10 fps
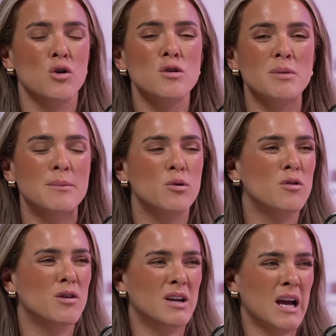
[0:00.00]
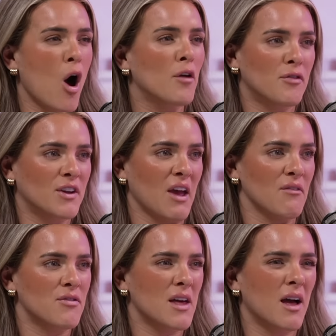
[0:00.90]
other people can't
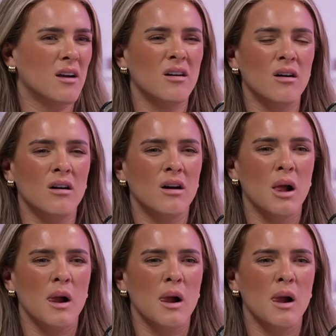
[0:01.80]
forgive they're like oh